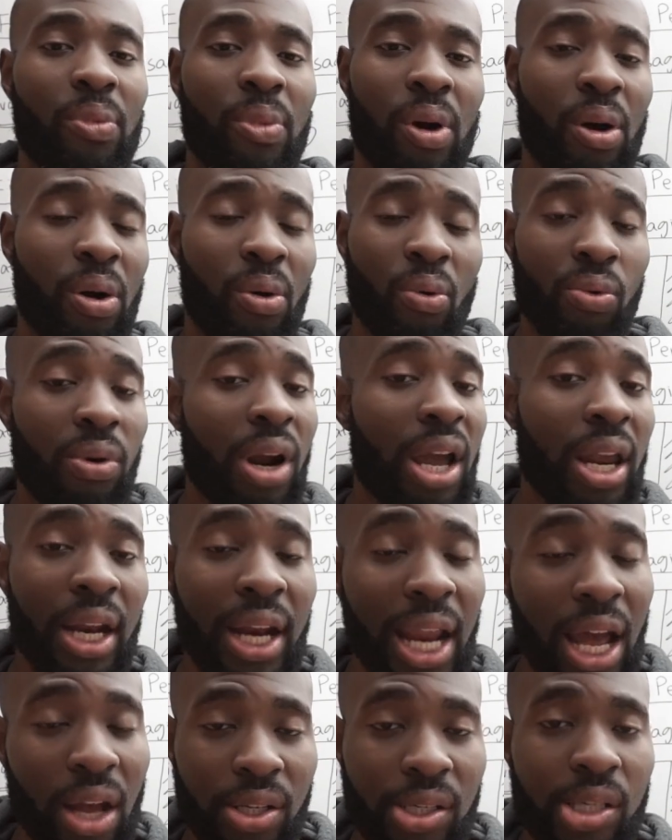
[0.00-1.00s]
Write
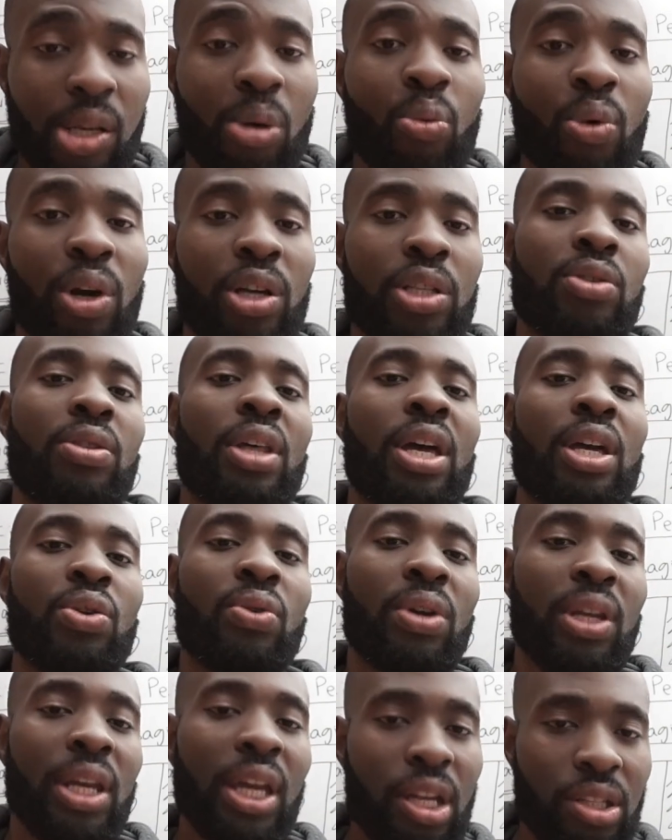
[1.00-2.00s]
it out somewhere so that
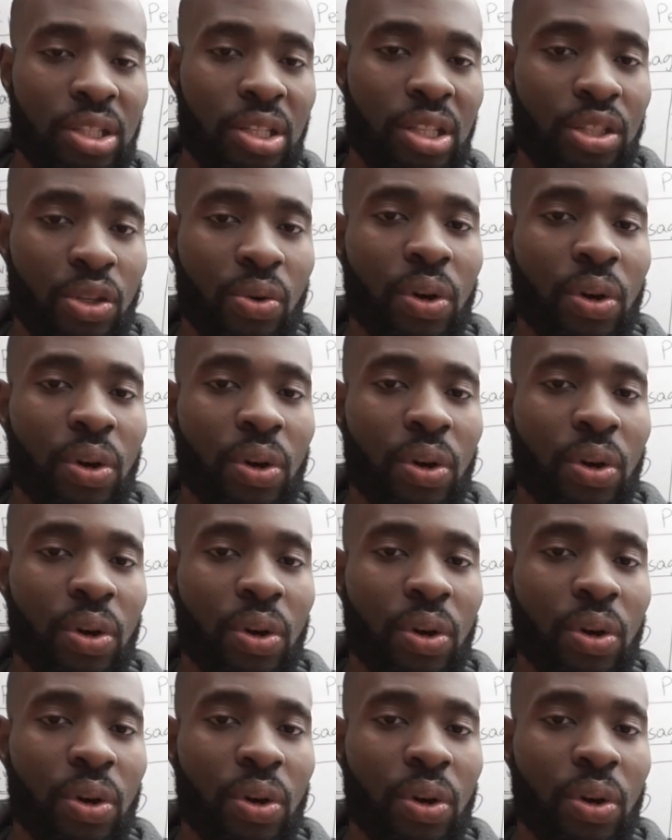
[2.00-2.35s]
you can answer these